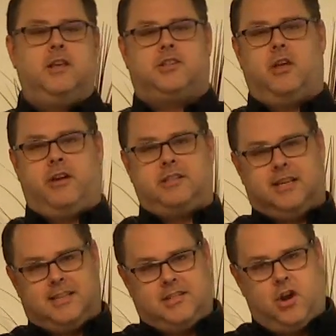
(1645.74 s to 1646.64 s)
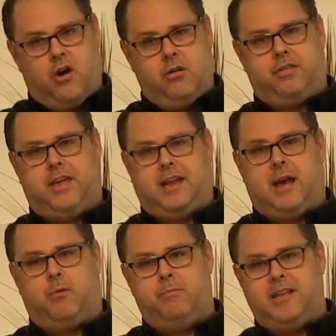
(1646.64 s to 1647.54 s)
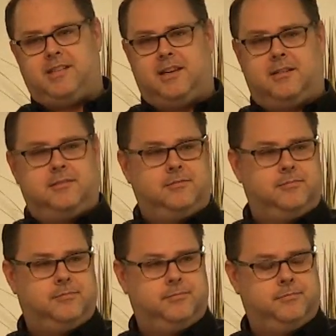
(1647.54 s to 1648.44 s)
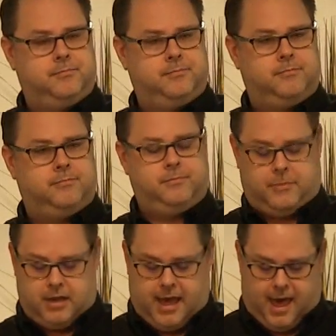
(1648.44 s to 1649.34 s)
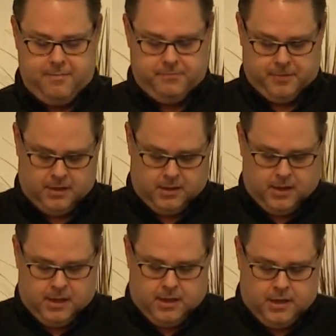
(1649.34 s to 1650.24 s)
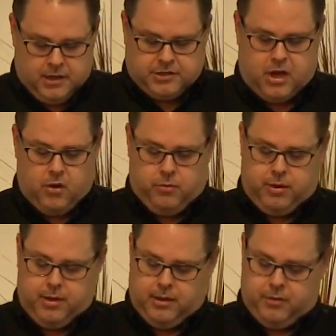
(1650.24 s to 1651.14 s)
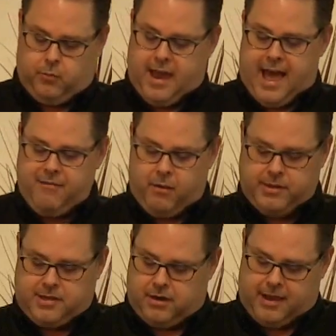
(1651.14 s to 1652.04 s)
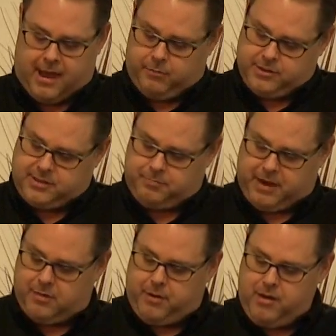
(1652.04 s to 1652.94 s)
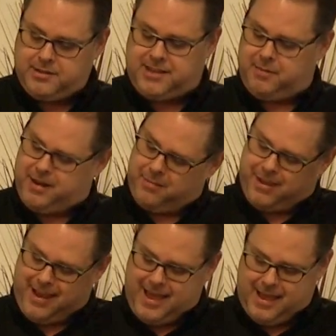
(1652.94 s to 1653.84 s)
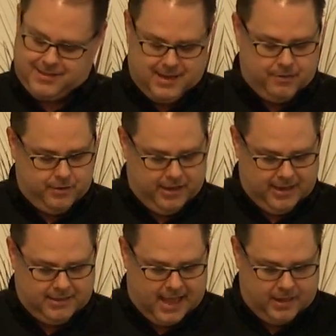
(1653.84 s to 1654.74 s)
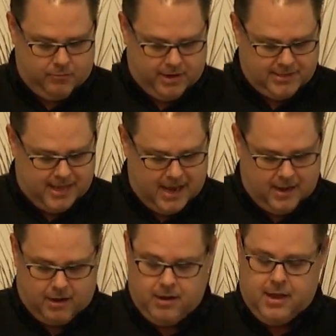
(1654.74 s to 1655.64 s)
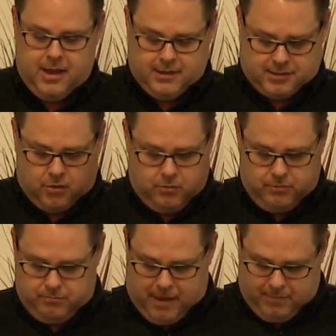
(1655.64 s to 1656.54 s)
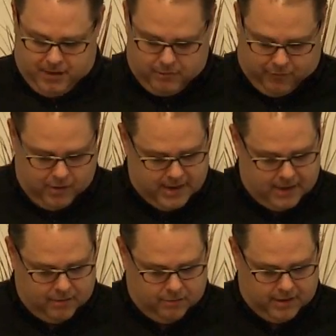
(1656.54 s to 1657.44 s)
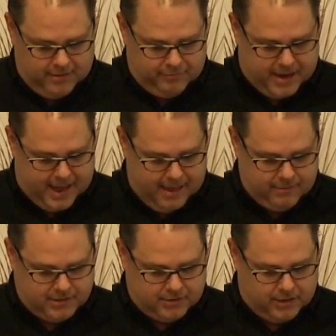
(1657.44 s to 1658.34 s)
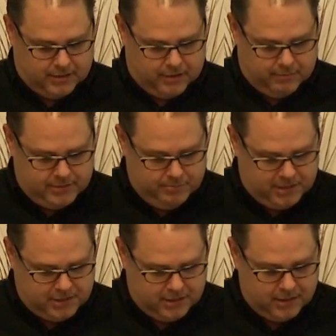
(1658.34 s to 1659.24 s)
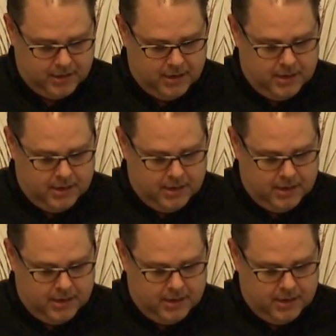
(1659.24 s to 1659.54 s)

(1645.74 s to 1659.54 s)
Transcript: So there's this eternal thing that we're missing. Okay? So the way I've always heard that was the bigger barns thing, but I'm like, ah, that's not really exactly what he's saying there. So maybe you've heard that your whole life, but I haven't, so I thought I was mentioning it.